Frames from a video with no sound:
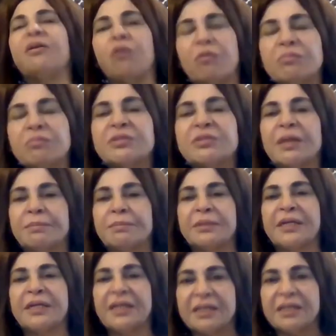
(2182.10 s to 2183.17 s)
home,
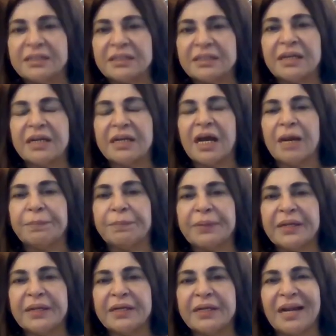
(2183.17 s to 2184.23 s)
somebody is
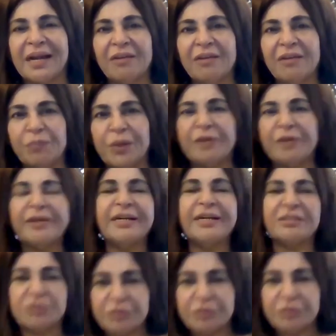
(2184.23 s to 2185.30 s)
unhappy. It kind of
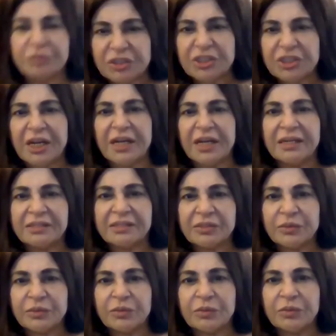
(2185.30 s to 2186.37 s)
percolates to the child.
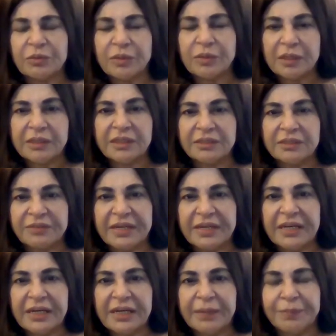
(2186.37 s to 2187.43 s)
So it is
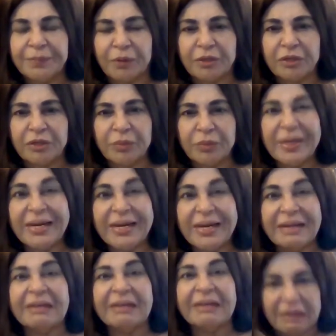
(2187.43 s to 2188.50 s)
very important to be
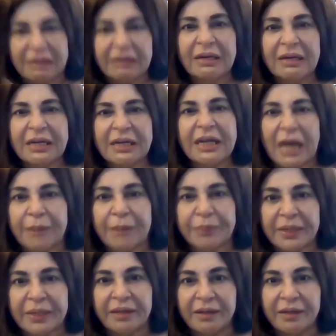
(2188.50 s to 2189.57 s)
internally
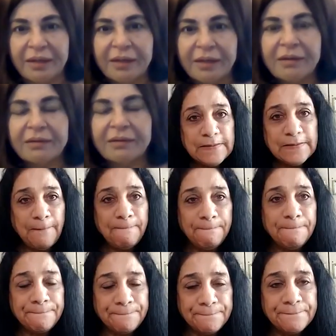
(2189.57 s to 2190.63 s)
happy. Yes. Rather
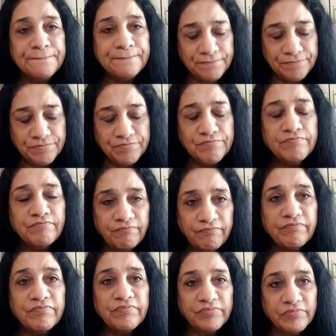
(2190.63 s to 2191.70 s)
than externally
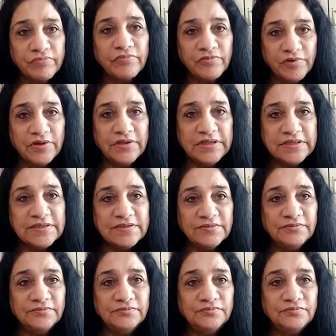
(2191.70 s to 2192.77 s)
happy. I also
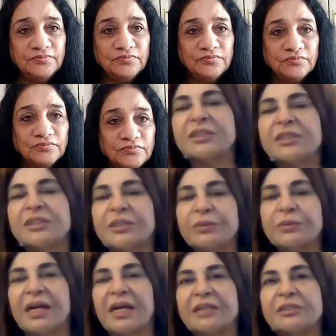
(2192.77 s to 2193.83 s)
want to ask you as
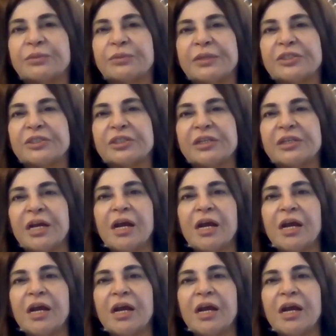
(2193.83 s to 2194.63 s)
a last question,